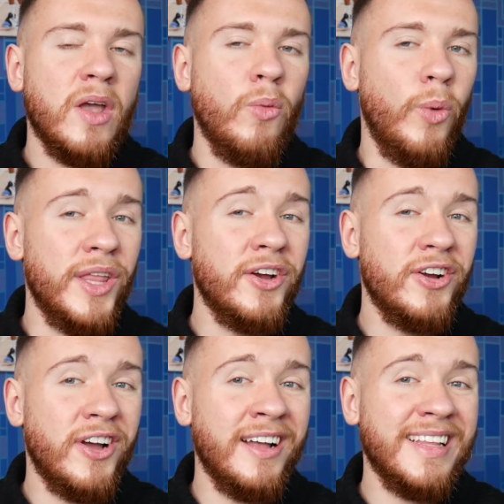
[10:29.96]

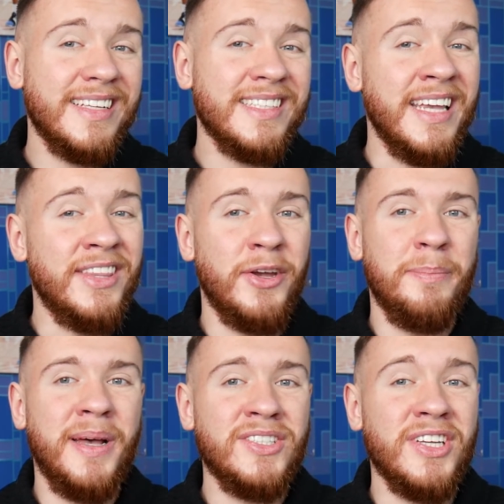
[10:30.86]
Whether or not that's in their
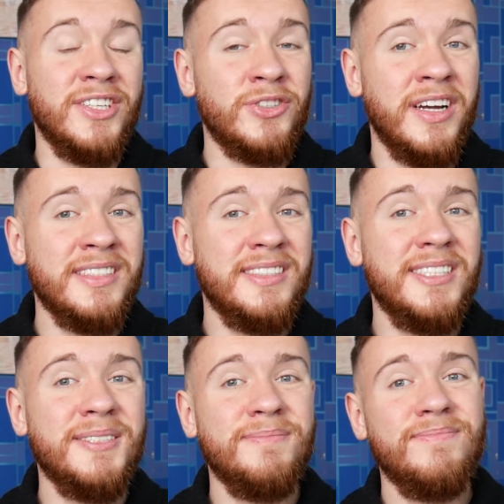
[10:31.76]
best
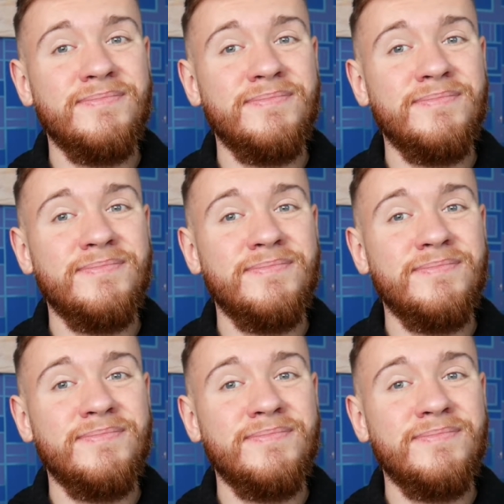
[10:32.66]
interests,